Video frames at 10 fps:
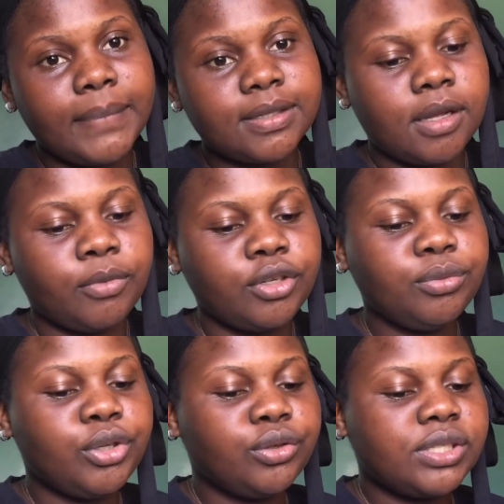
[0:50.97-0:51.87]
So I'm going to
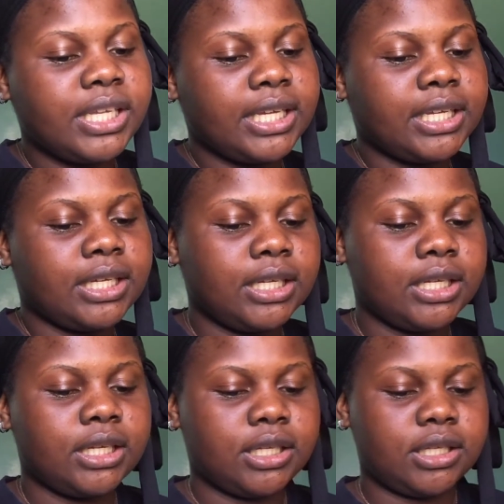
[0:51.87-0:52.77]
be using
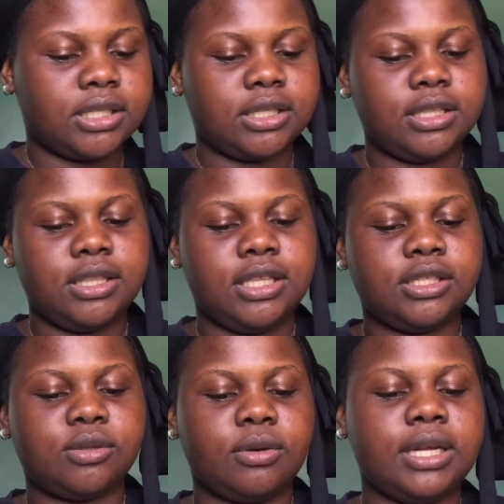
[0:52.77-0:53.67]
this
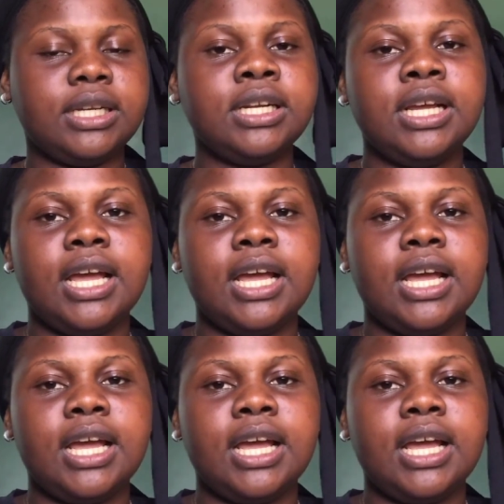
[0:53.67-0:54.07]
one.